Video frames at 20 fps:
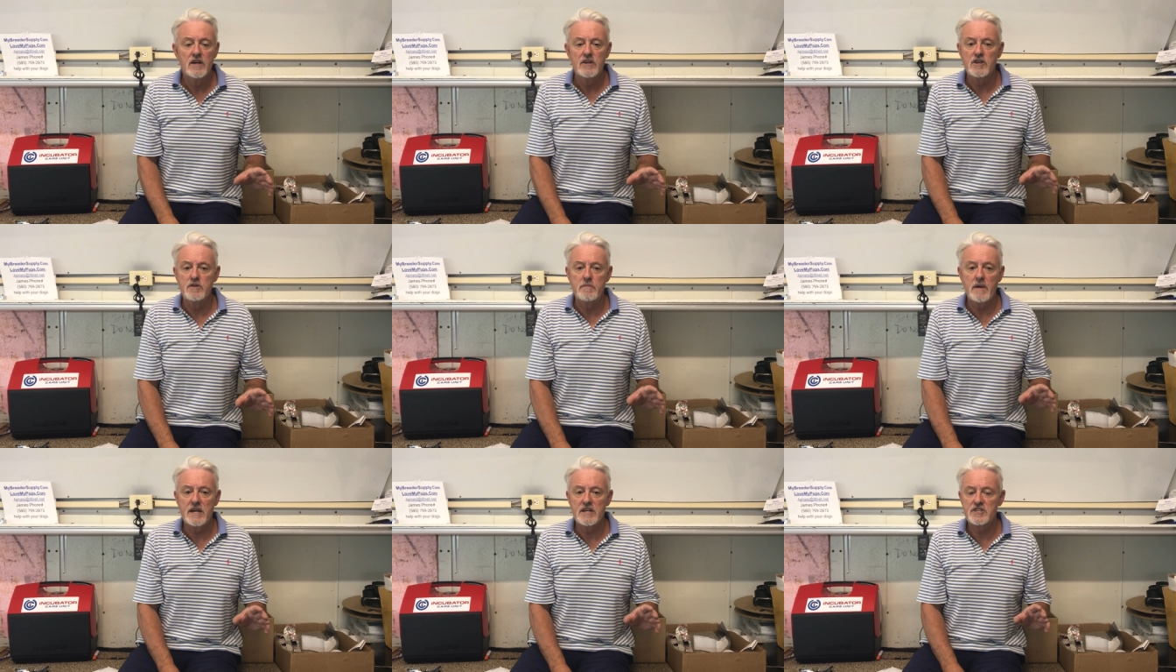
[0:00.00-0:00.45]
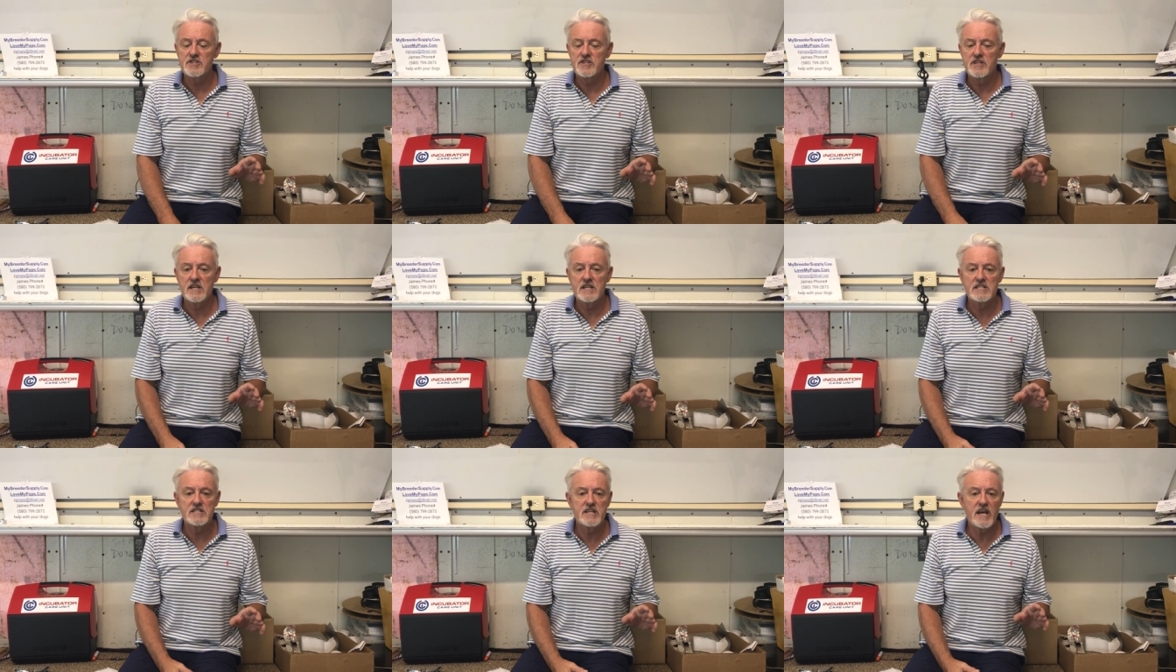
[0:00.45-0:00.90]
You may
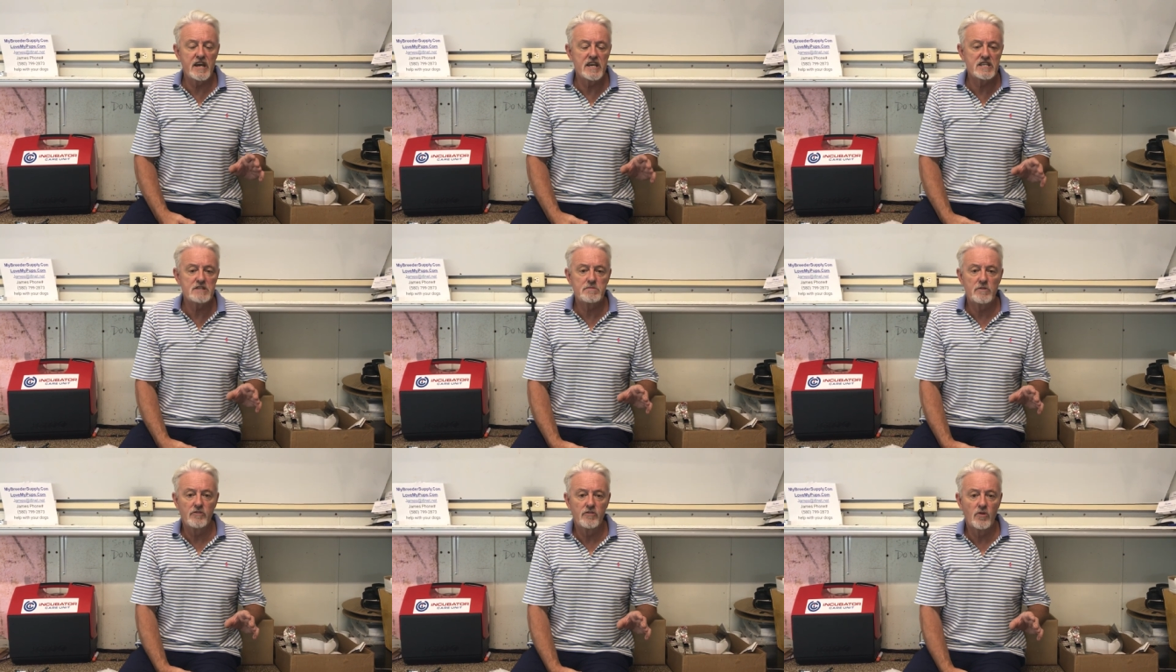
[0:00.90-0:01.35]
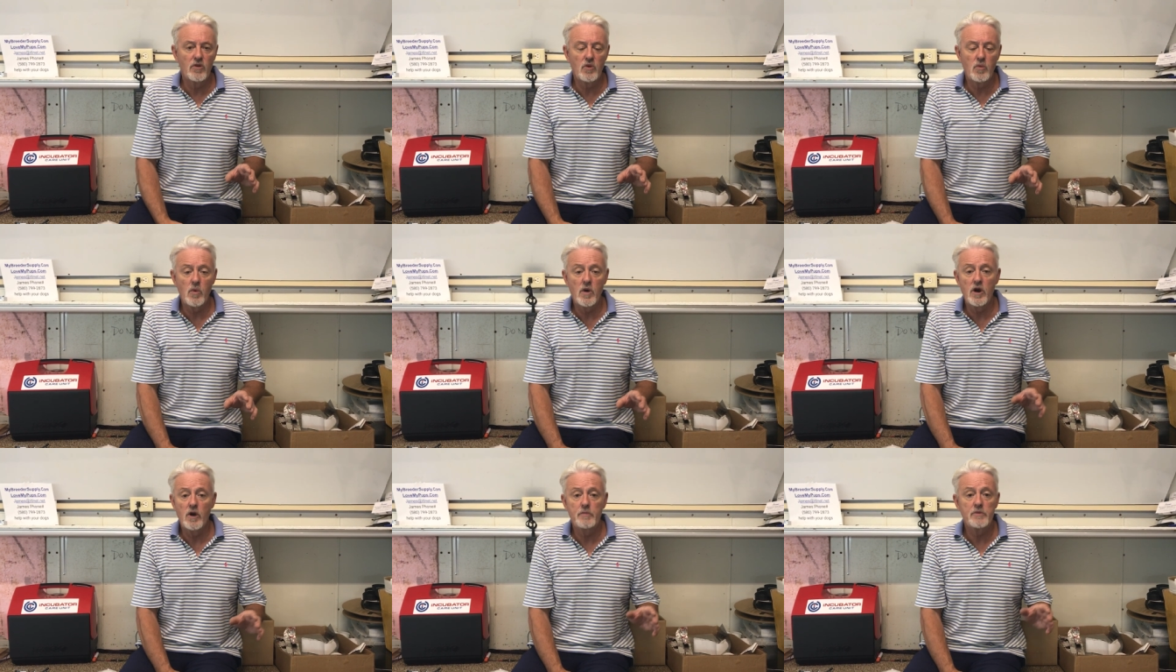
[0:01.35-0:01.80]
see it days before the
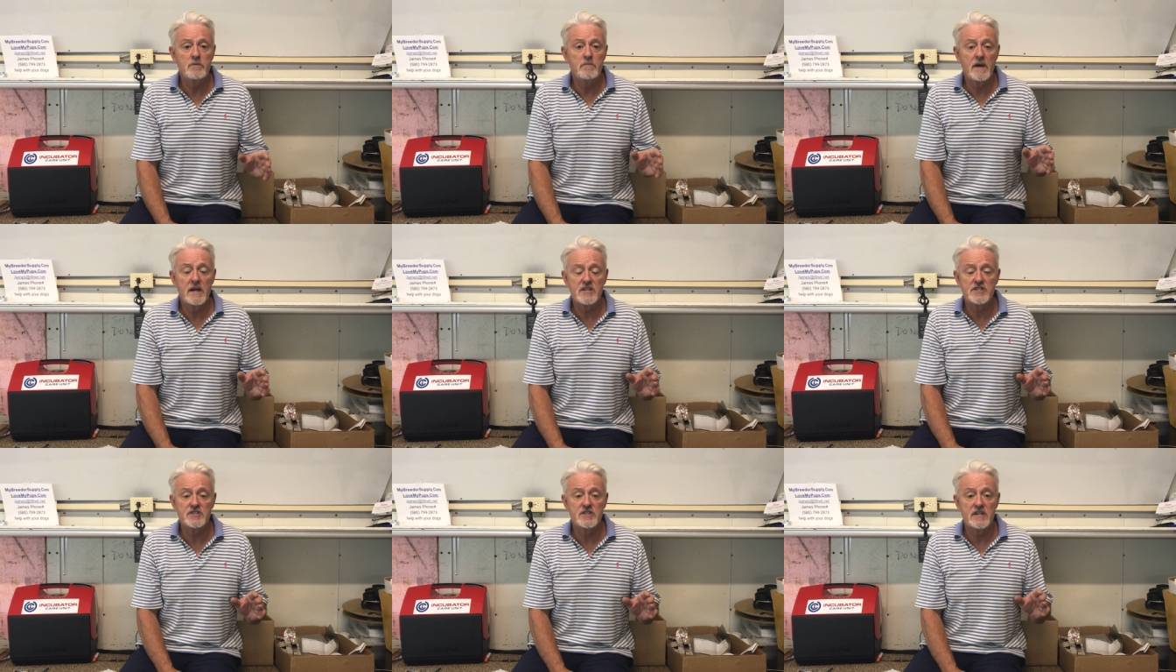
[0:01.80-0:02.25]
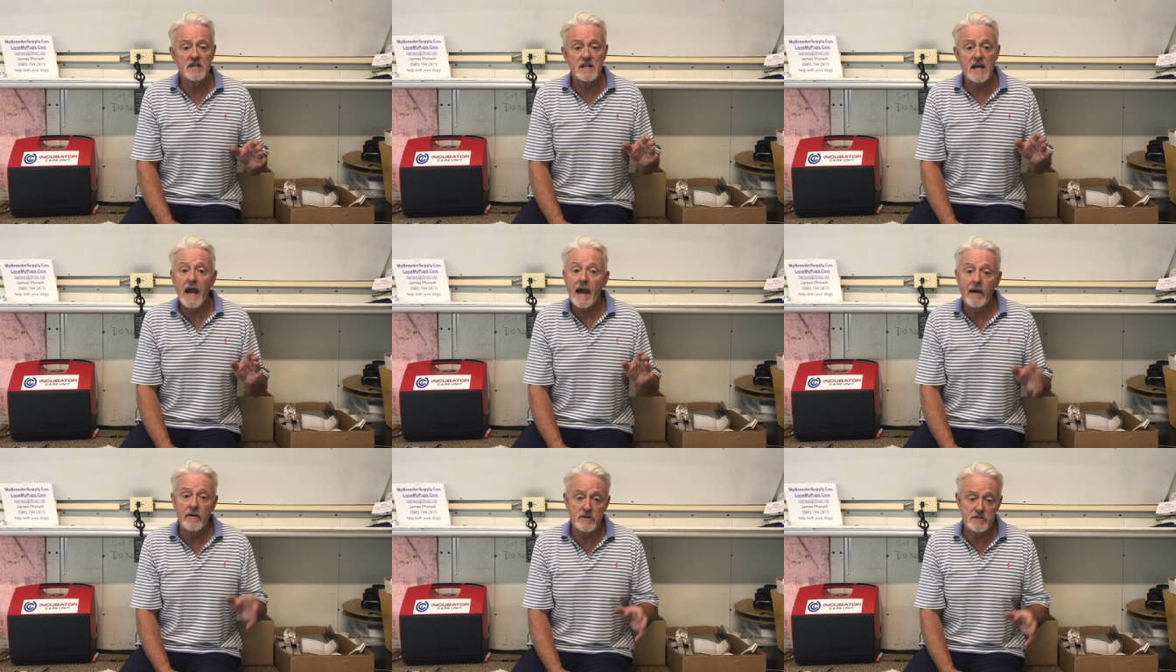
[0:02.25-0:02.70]
whelp, you may see it
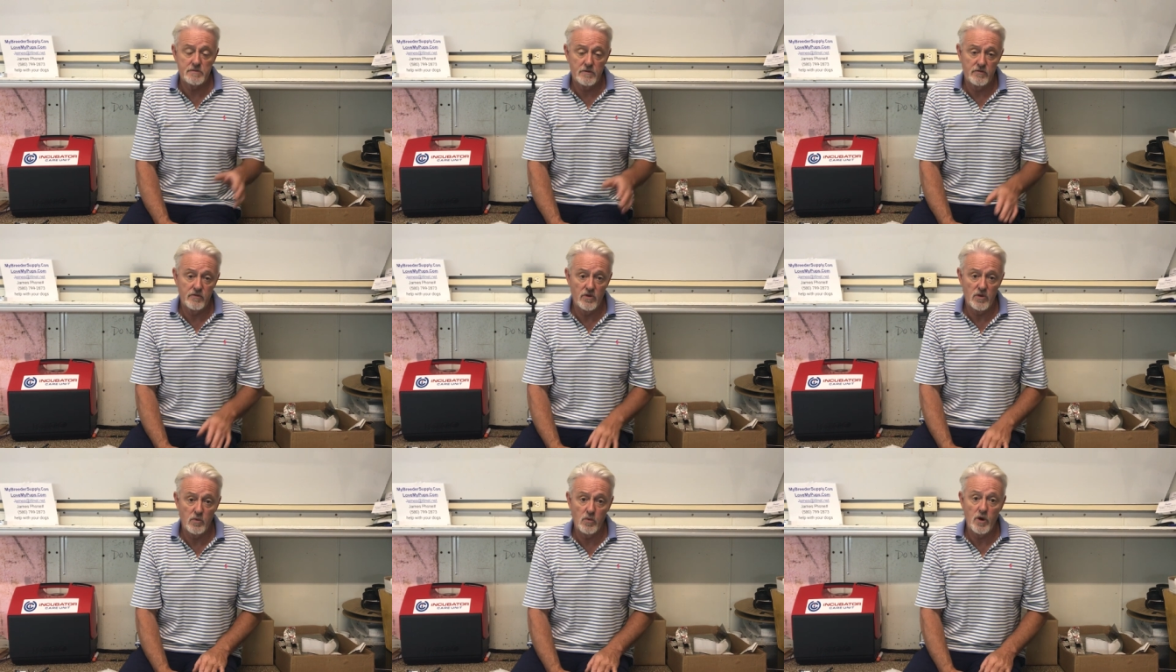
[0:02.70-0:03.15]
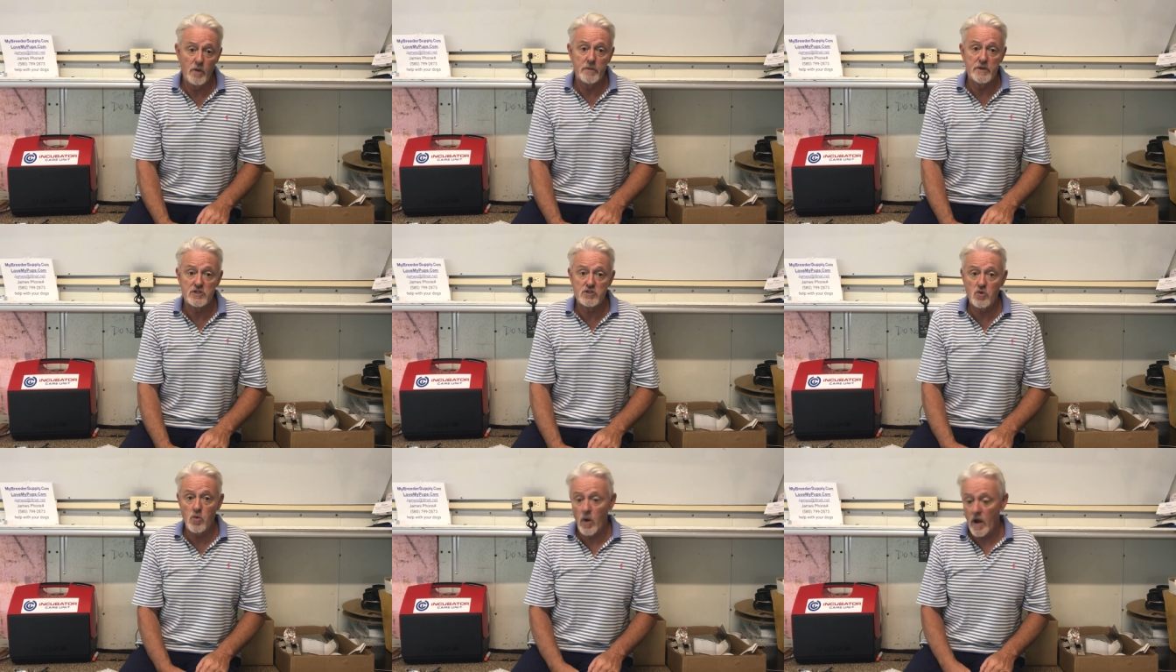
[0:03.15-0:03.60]
hours before the whelp, but
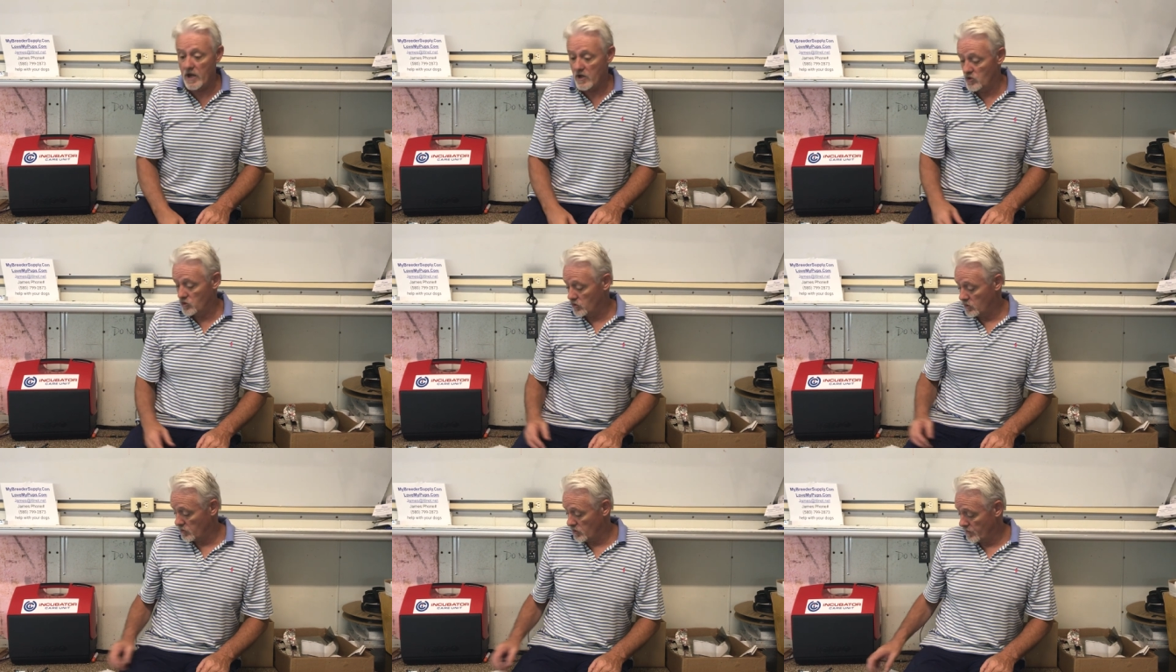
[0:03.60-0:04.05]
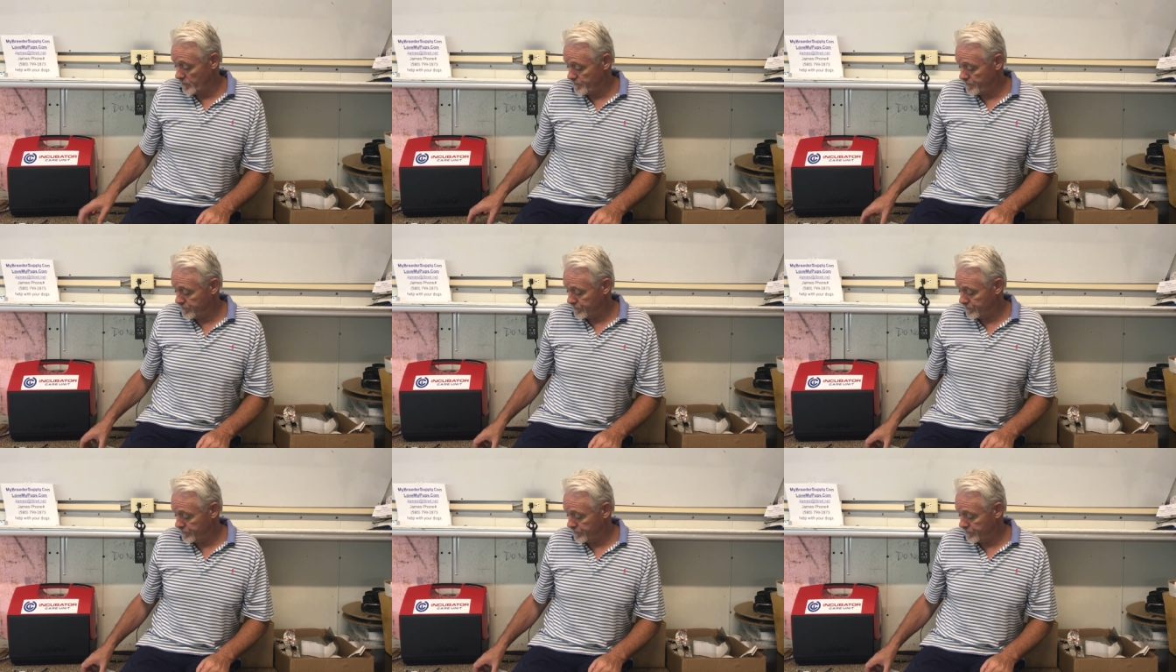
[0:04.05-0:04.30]
it's quite normal.